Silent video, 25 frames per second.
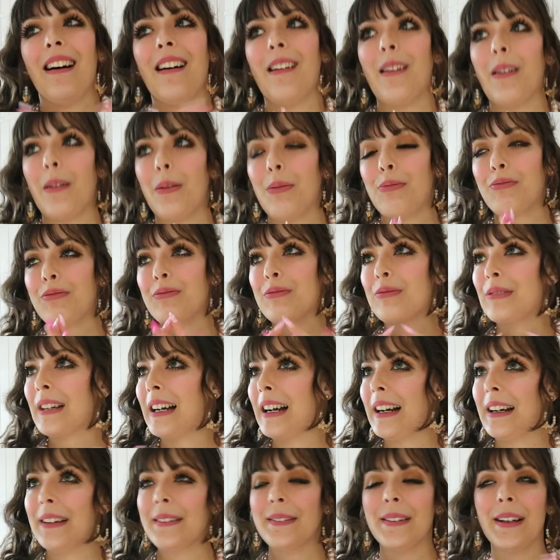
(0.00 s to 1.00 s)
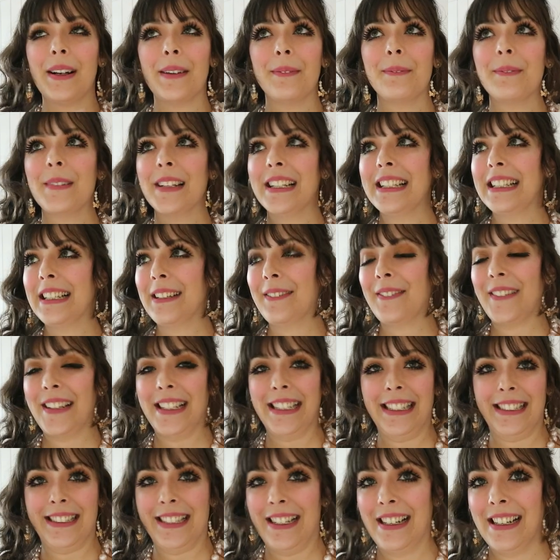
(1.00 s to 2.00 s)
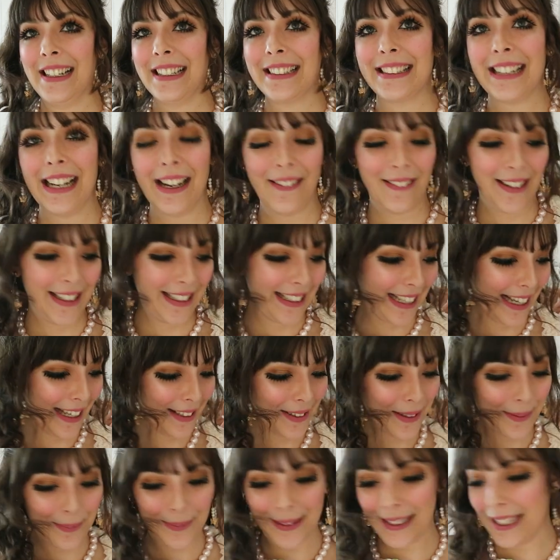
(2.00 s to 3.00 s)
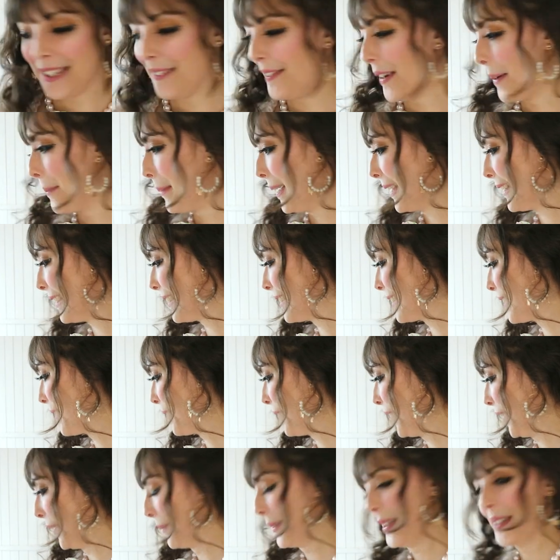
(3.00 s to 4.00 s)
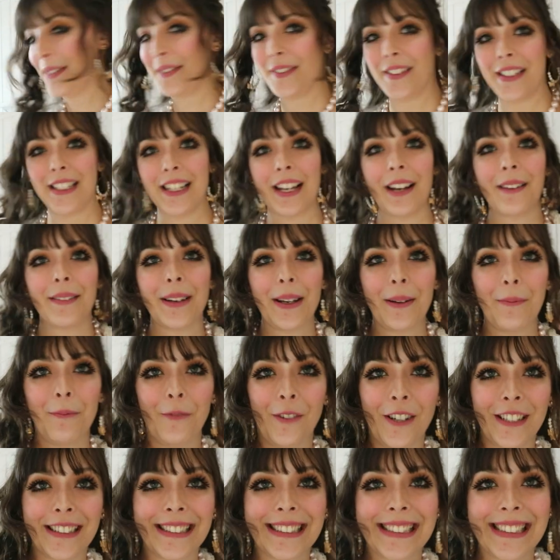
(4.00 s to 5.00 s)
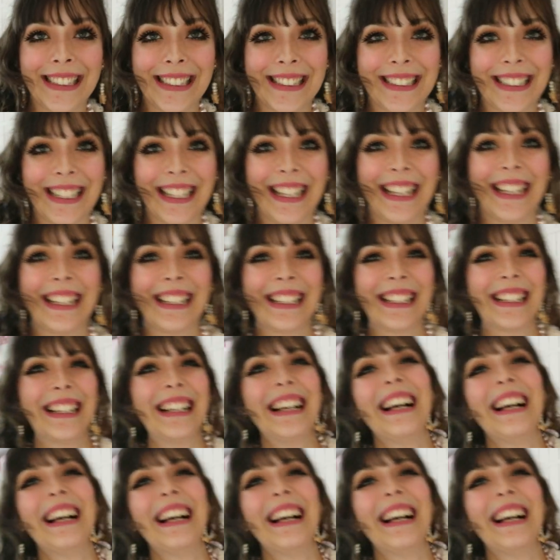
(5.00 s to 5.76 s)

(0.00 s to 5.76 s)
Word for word: Oh, I'm, I'm really, really tired now. I cannot believe I managed to film this video in one sitting.